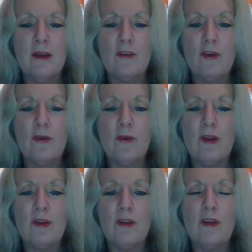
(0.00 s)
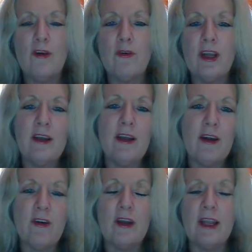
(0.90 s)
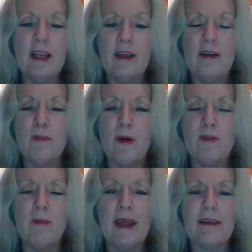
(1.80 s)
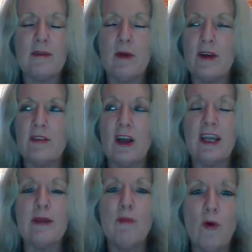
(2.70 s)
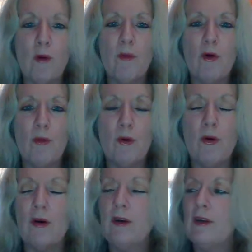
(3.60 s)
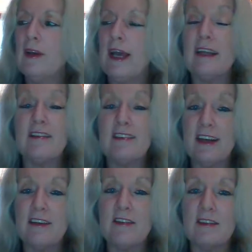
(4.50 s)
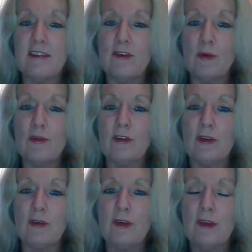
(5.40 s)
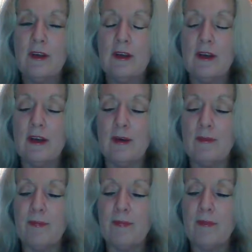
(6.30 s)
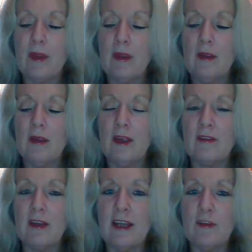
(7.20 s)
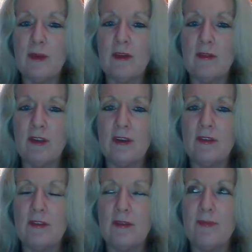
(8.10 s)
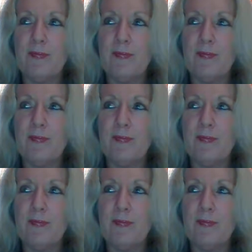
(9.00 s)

So the greed inherent in profit maximizing, I need more, more, more, and status also um, is an aspect of this.